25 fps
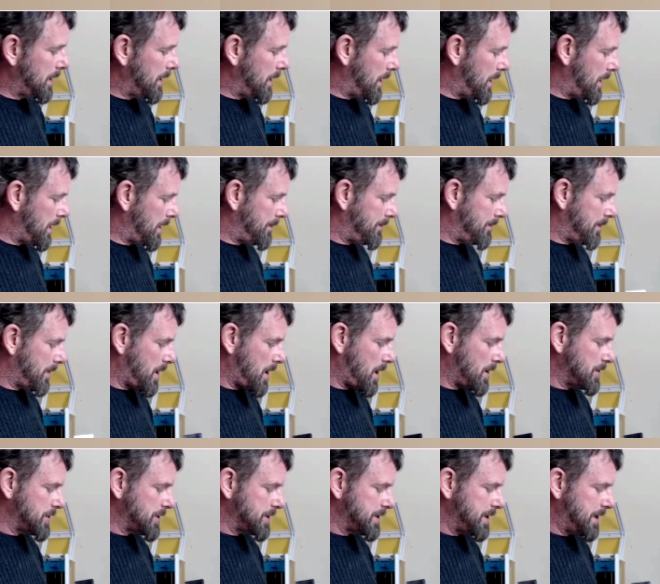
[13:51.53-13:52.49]
Um,
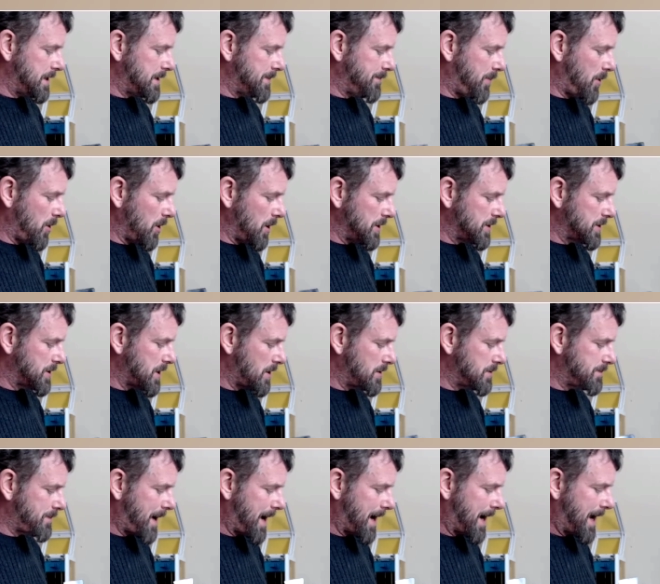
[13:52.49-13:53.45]
I just need to polish
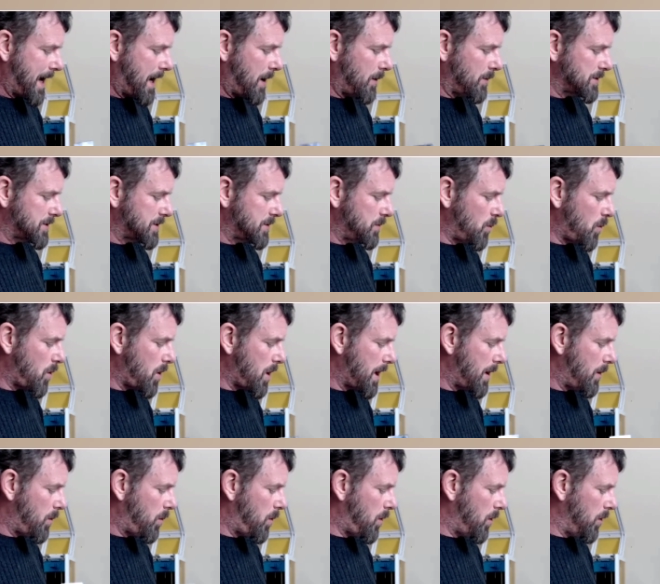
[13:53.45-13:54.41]
those back out with some
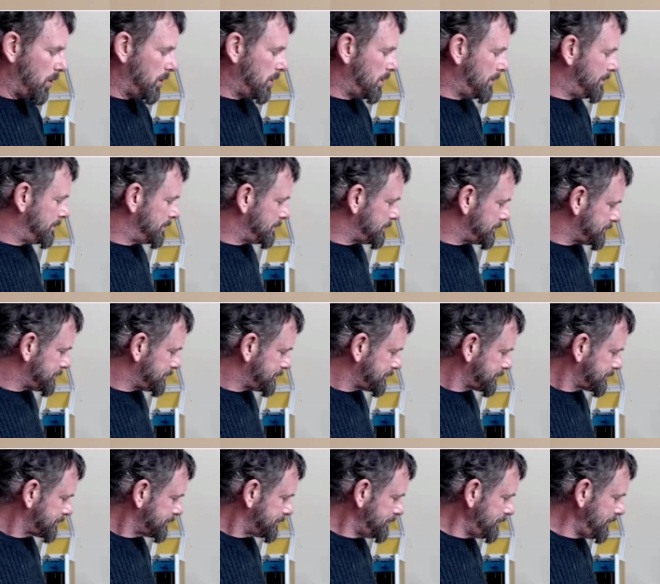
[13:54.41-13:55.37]
wire wool,
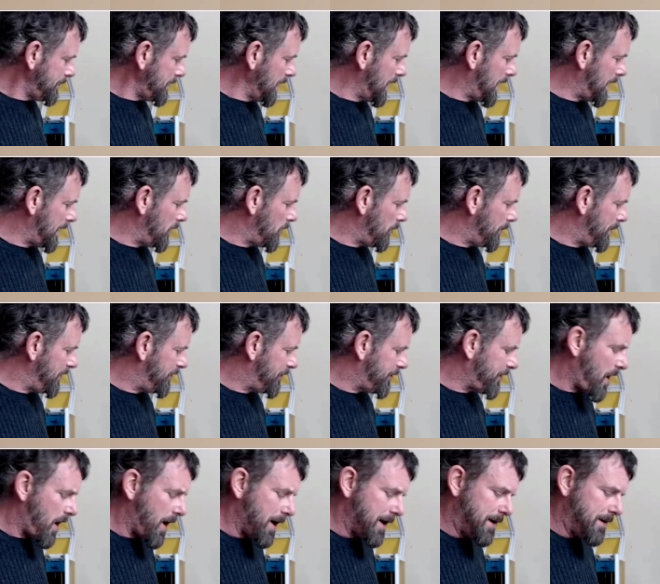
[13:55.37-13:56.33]
and it'll be
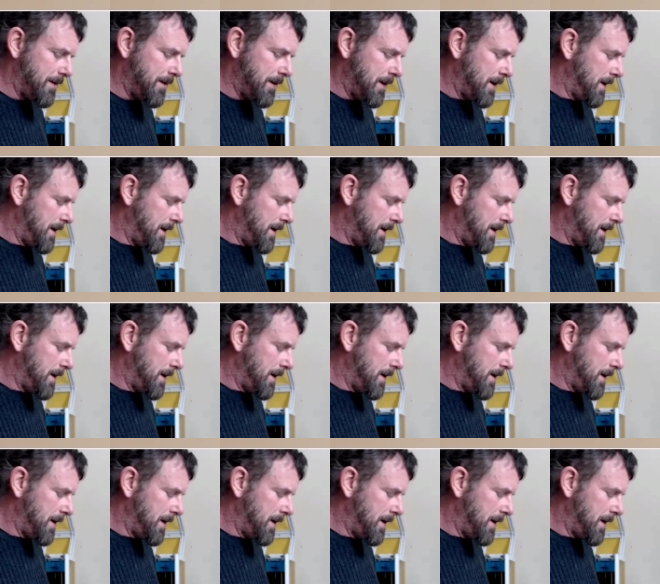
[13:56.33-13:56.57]
fine.